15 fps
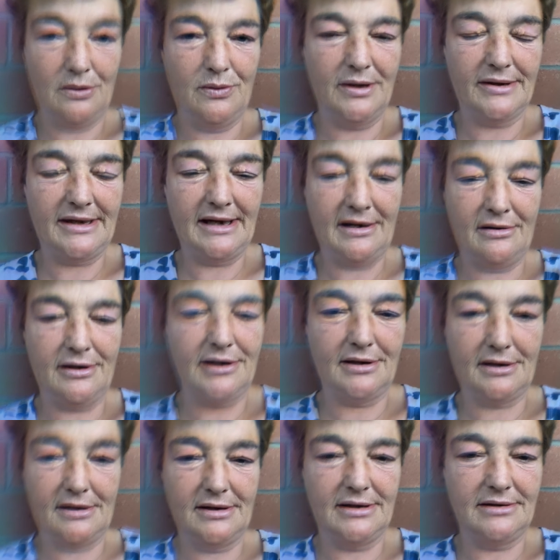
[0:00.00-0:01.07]
with
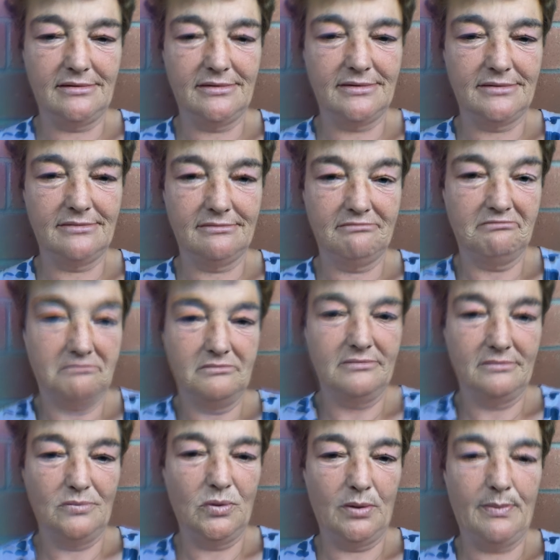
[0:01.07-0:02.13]
Ariel, and
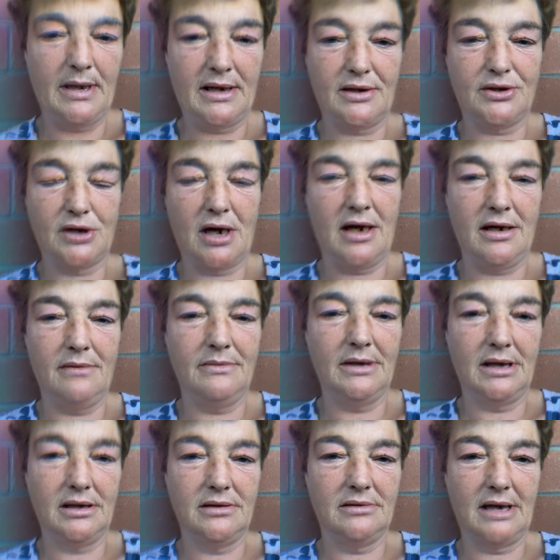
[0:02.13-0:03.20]
what better time
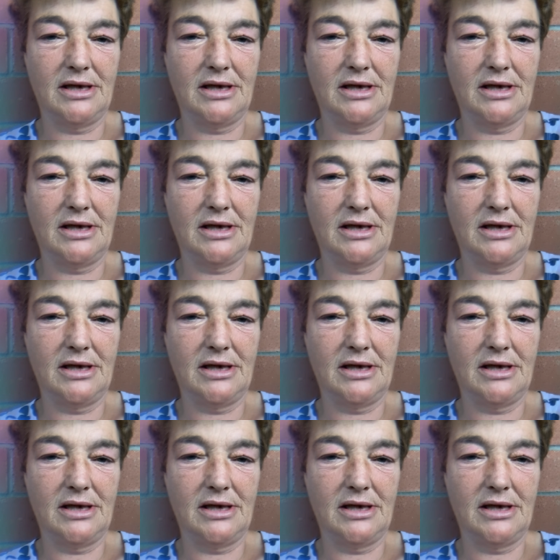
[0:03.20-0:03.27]
than